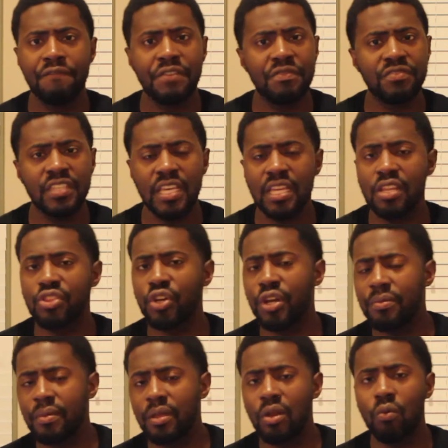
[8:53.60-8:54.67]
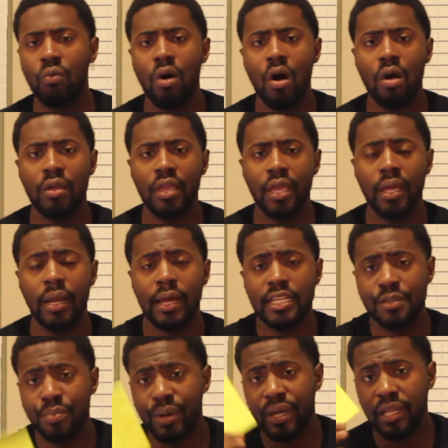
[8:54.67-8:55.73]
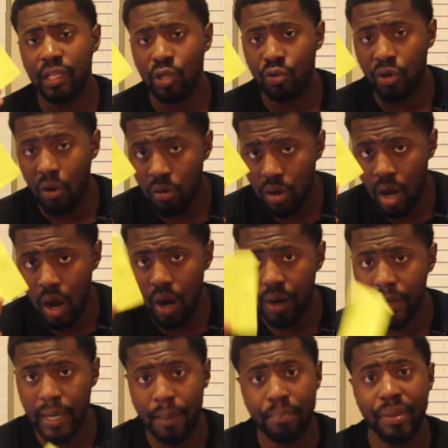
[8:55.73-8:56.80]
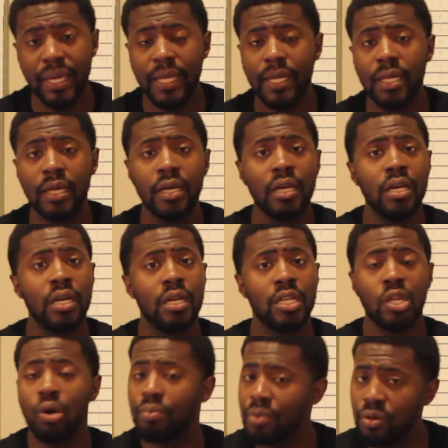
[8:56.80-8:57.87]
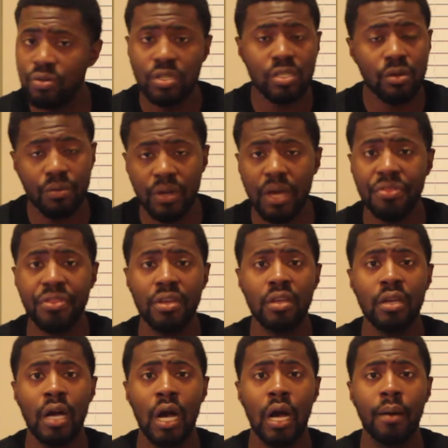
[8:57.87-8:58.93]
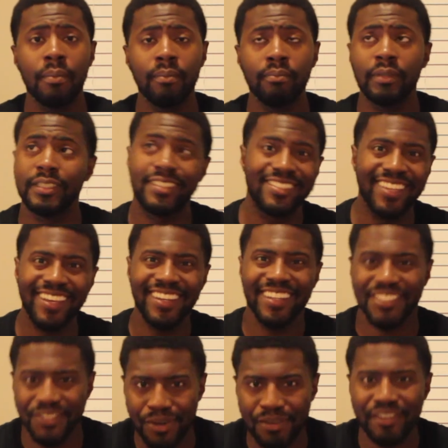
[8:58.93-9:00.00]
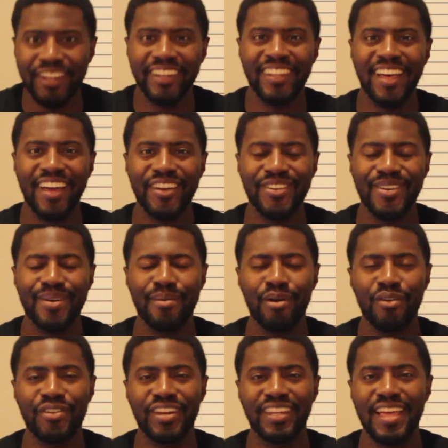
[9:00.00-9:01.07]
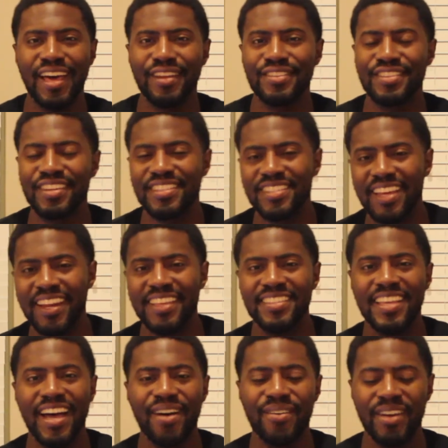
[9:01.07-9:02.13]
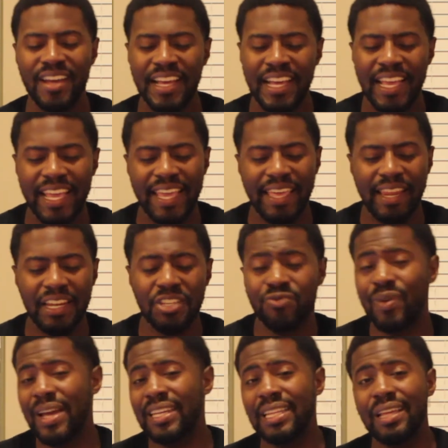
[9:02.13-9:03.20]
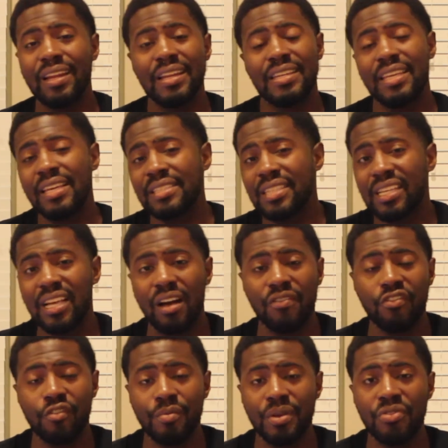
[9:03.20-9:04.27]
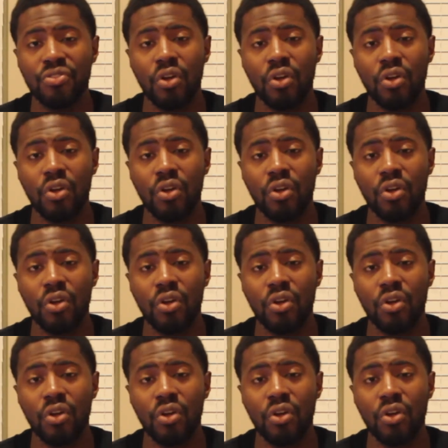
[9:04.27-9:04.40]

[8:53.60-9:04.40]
15, 30-minute walk, and I just bring a little note card and a pen. No music, no nothing. The sun is North Carolina, Durham, North Carolina, so the sun is out. And I just write down ideas that come from me,